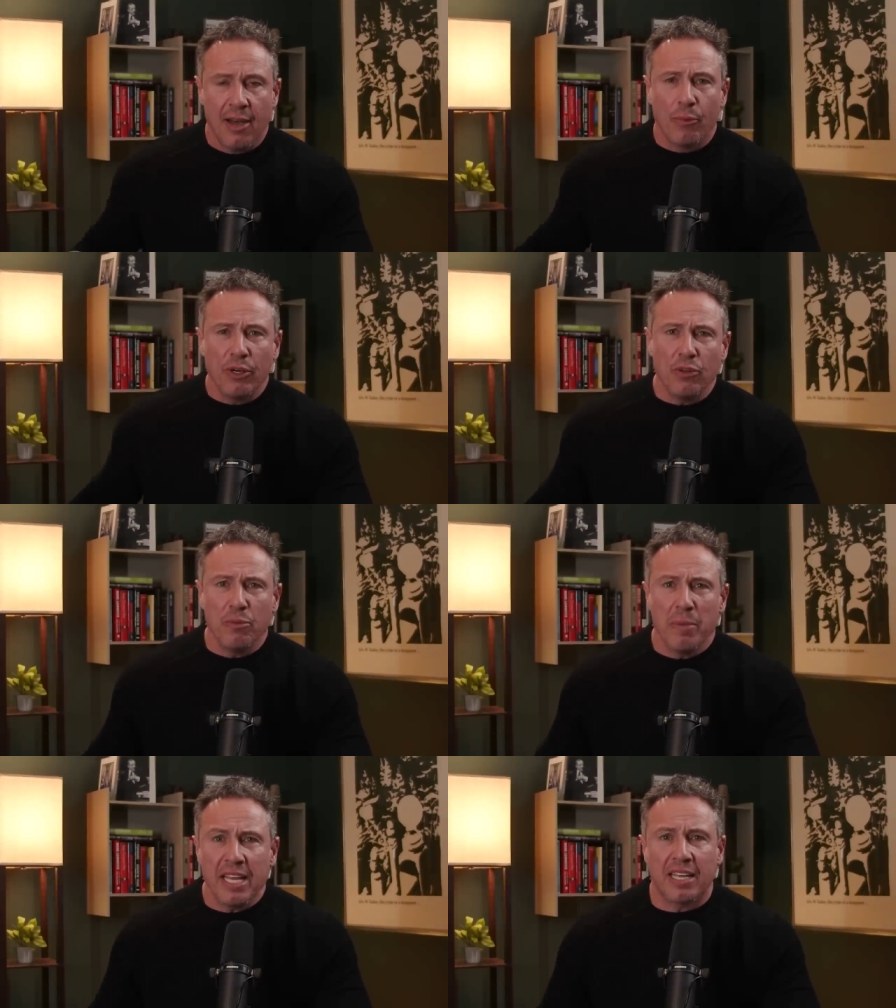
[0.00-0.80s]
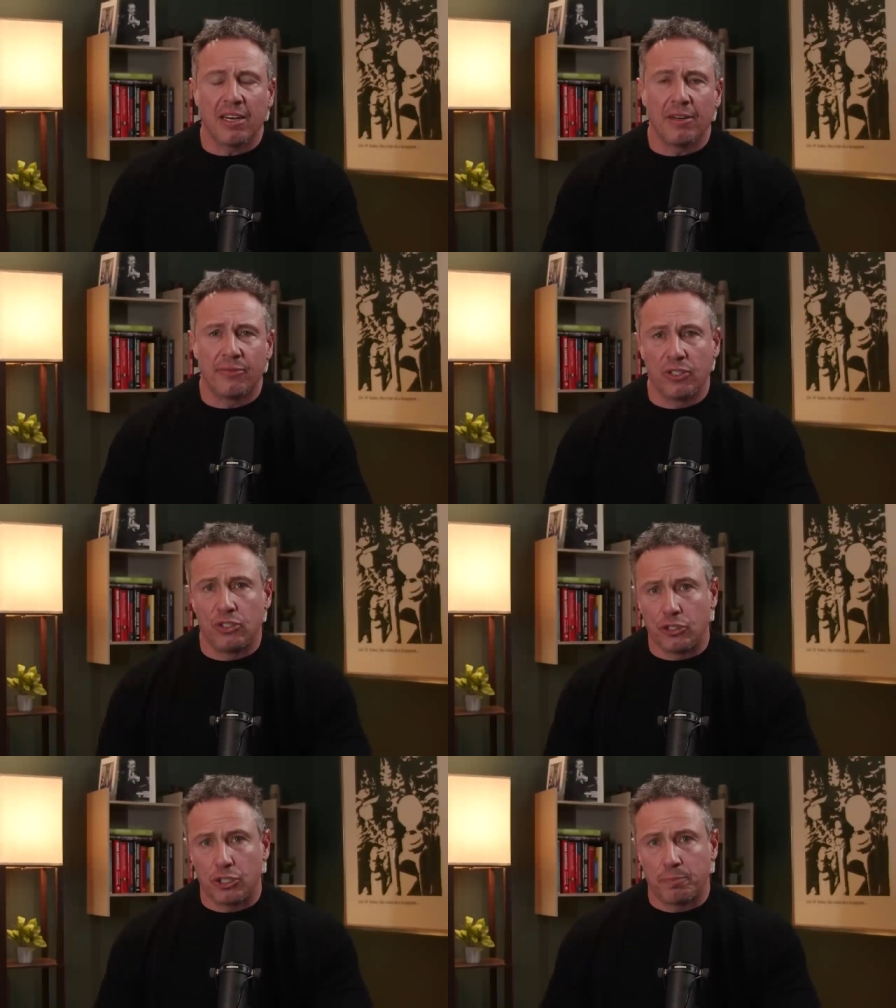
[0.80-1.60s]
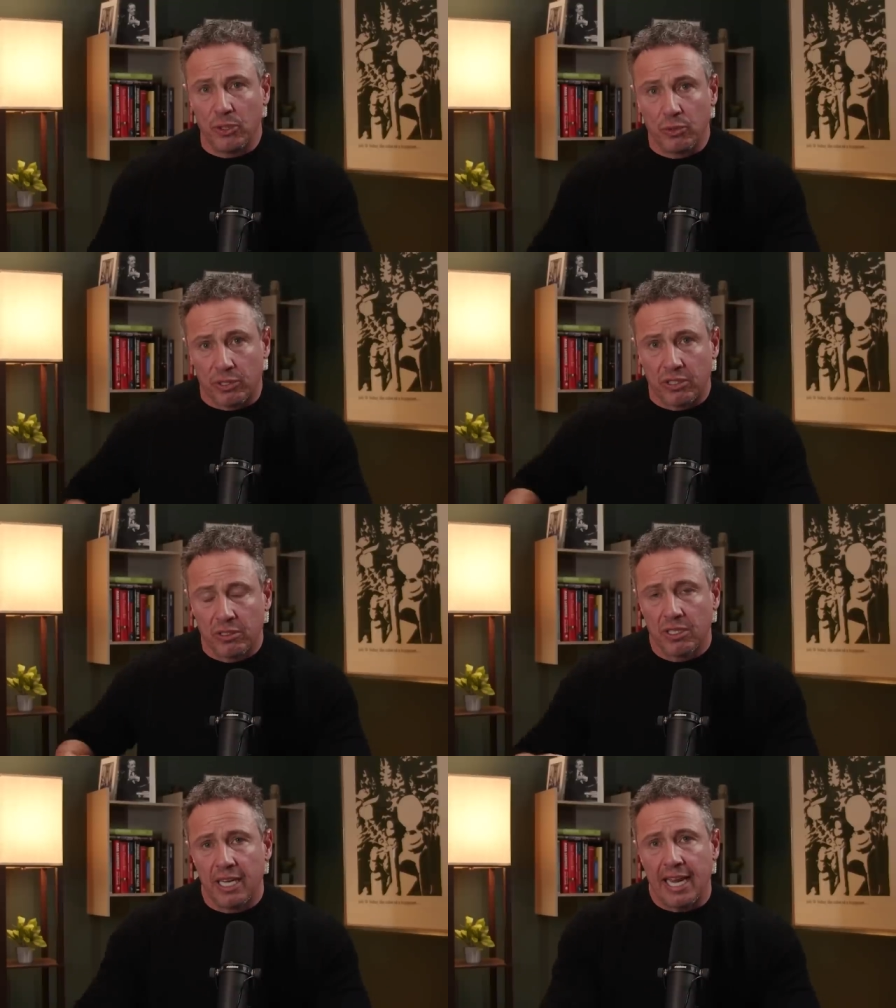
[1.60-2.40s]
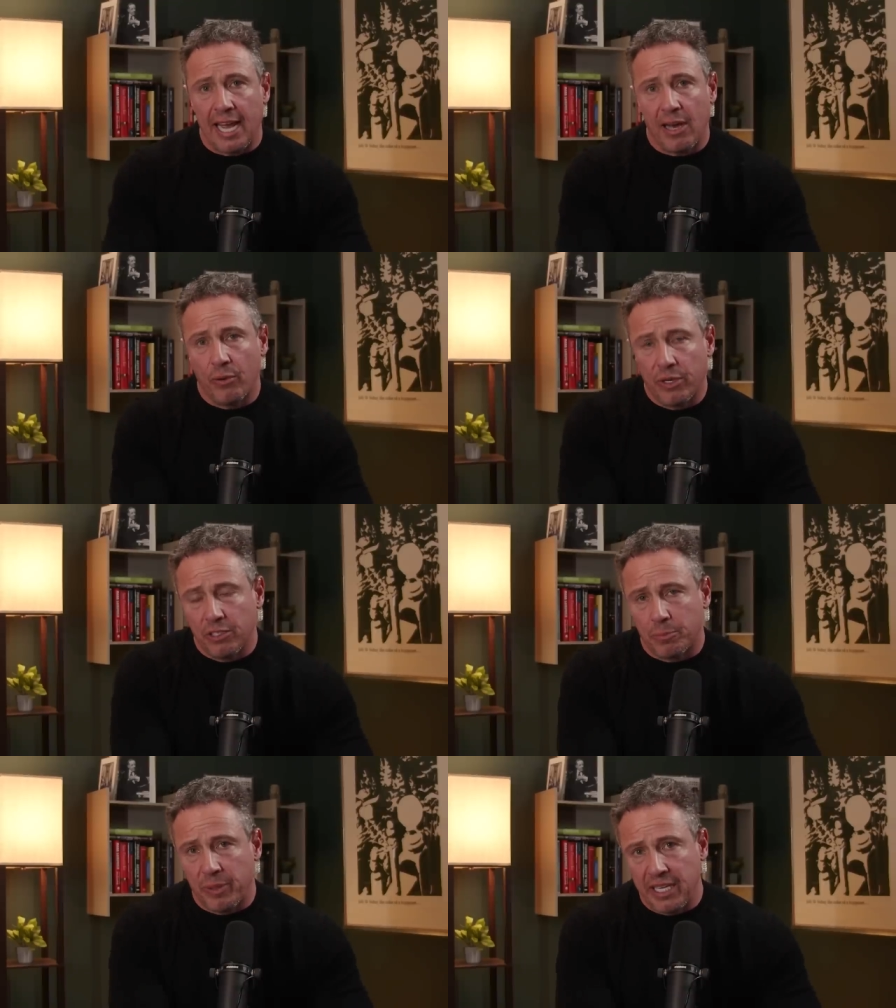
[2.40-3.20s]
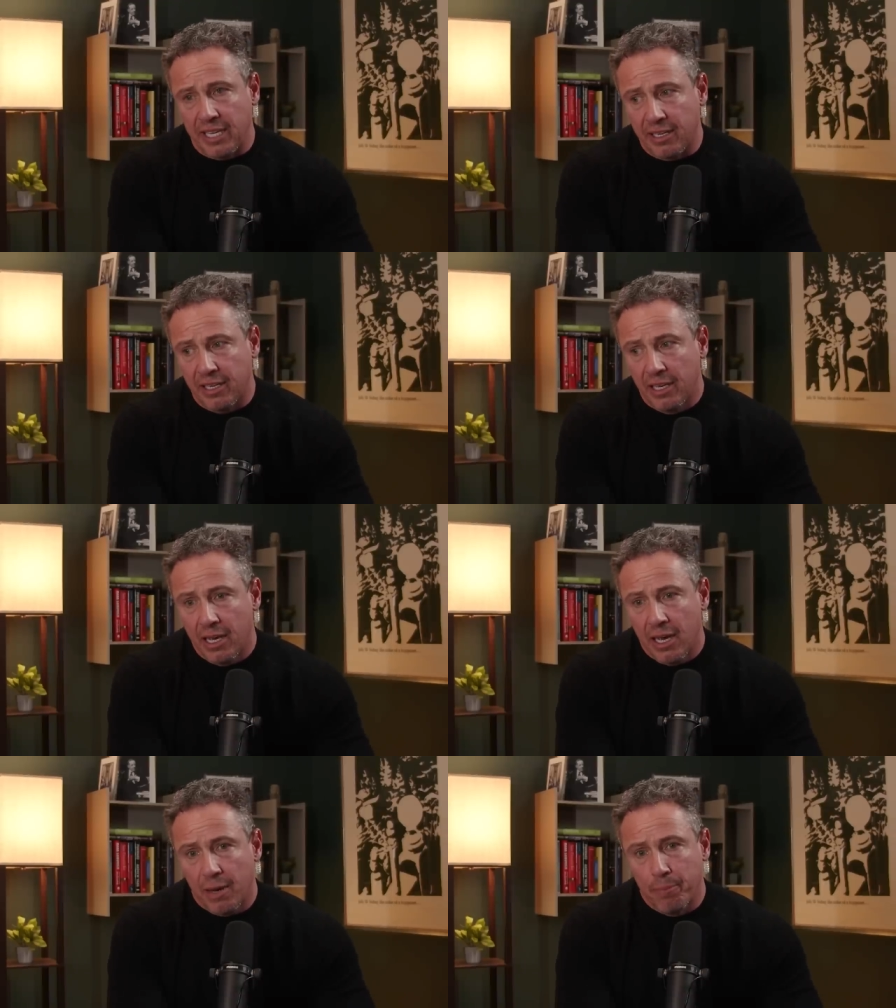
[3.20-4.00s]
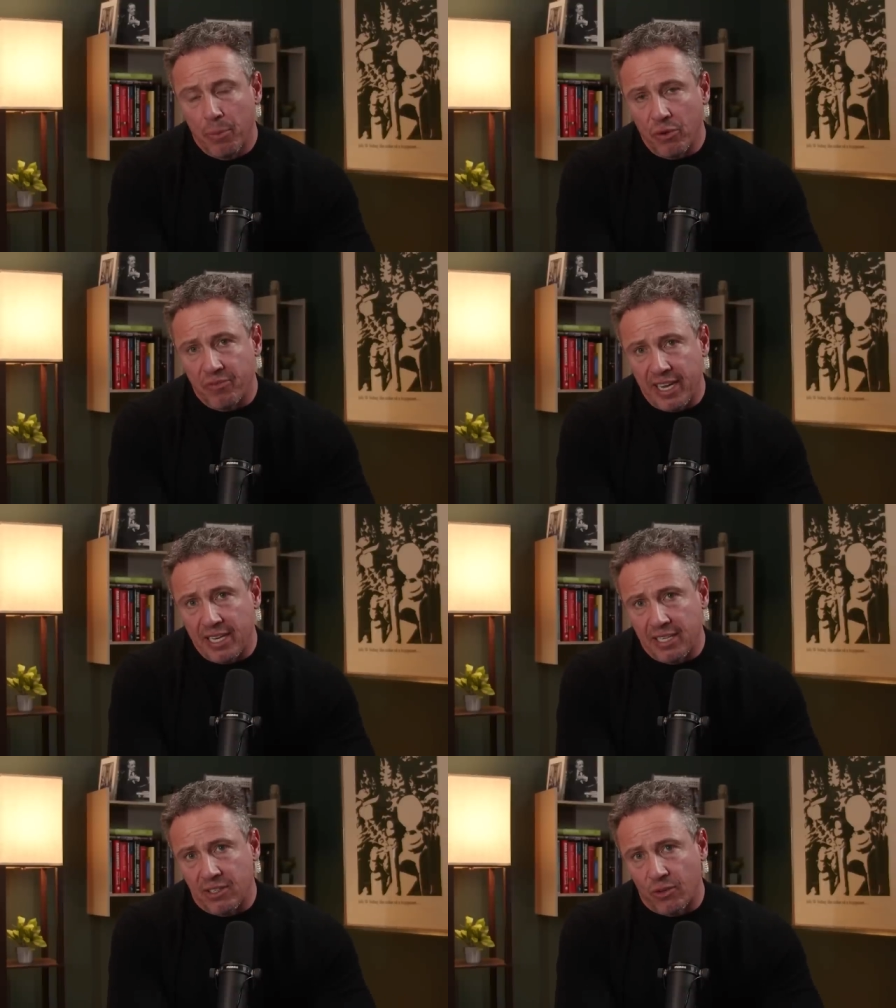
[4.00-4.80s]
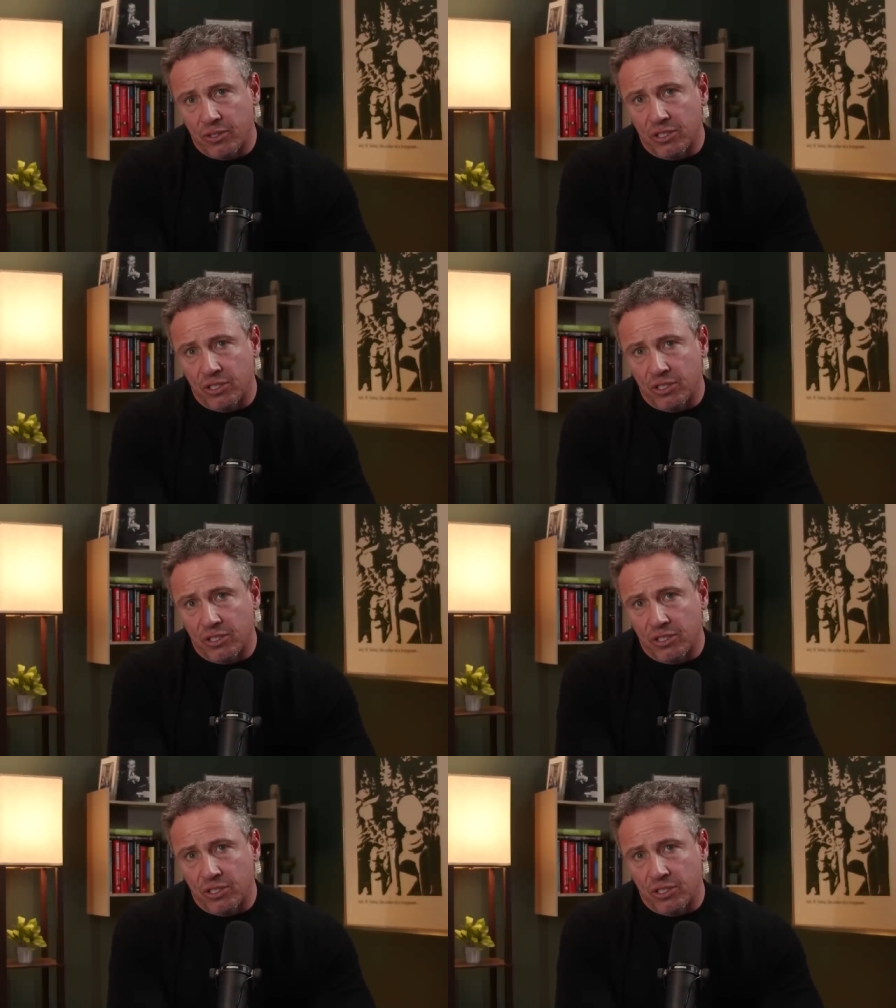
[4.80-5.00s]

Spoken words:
What do you make of the dispute and how it is being motivated in our